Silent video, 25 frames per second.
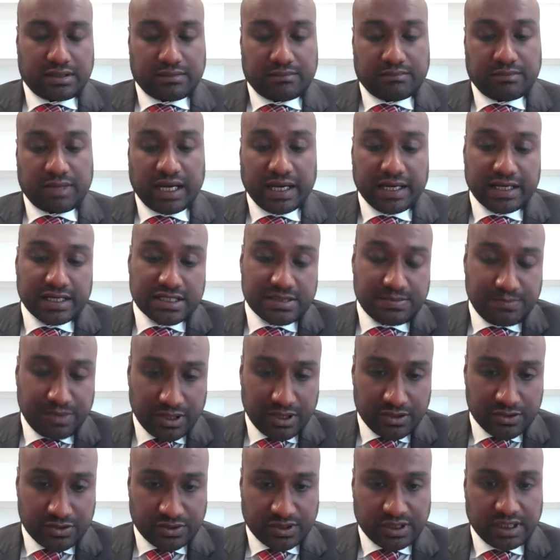my
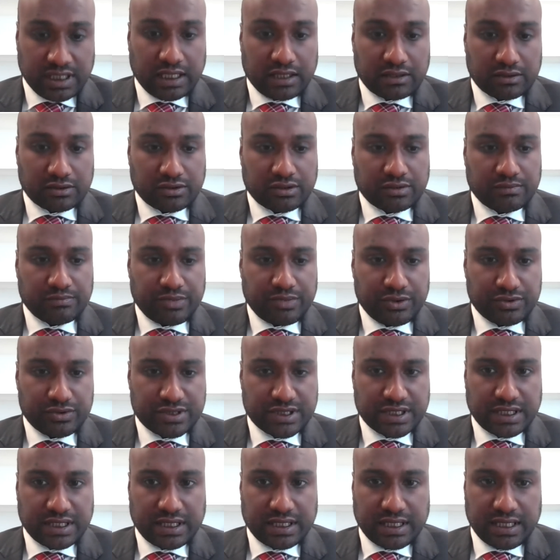experience with cloud
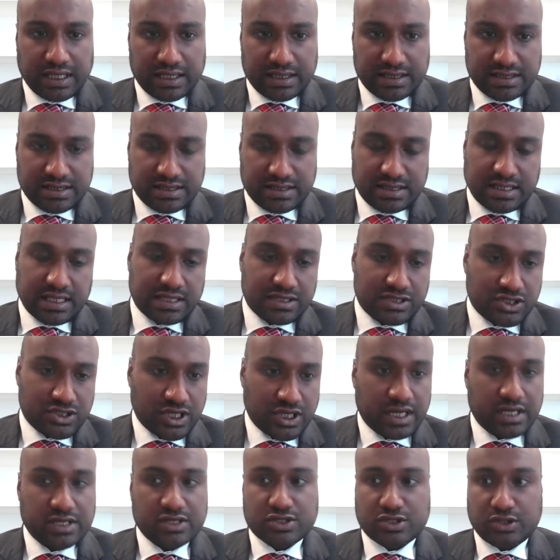computing has
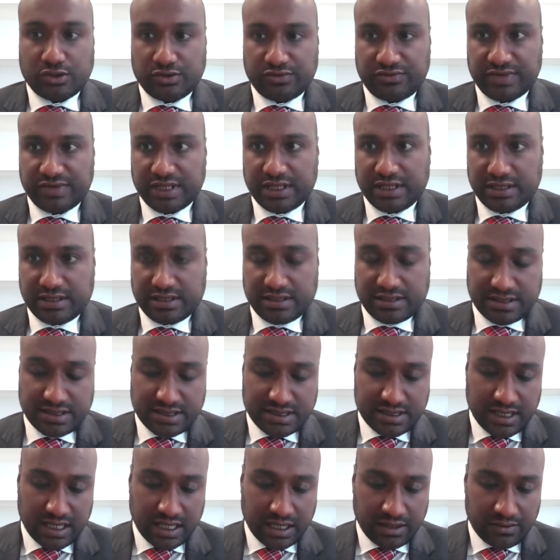changed over the
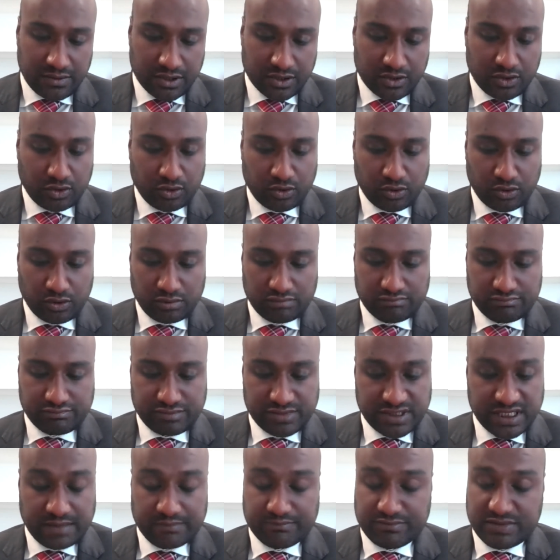years. I recall
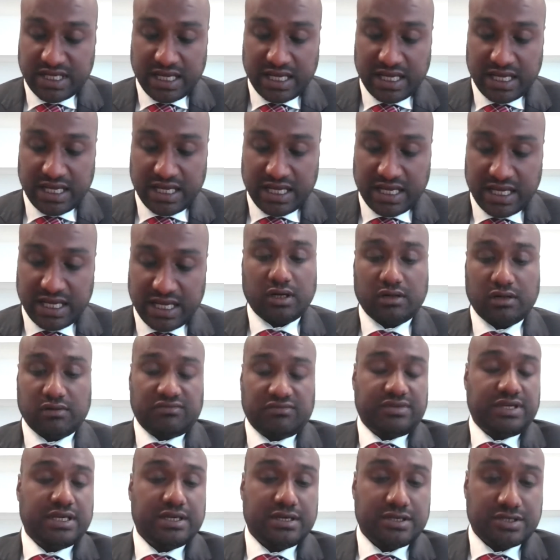some 10,
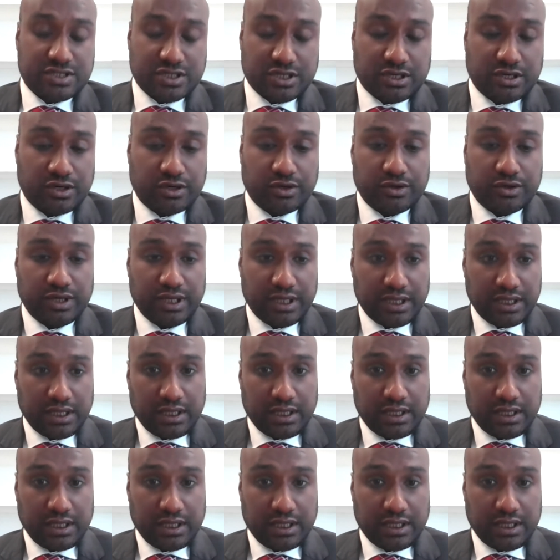12 years ago,